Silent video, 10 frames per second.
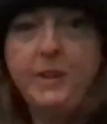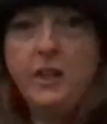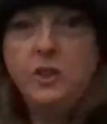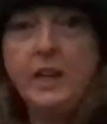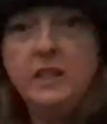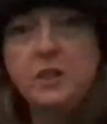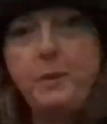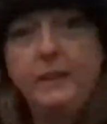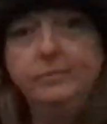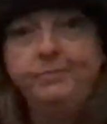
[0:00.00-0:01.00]
and check in the
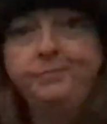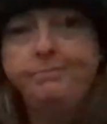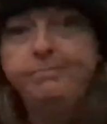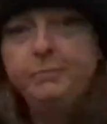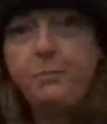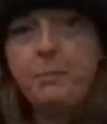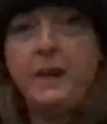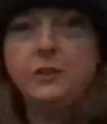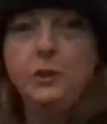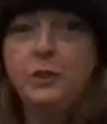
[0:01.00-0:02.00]
spring.
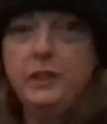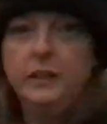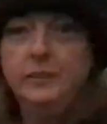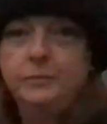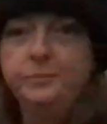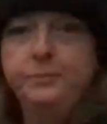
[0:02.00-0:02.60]
Back to you, Claire.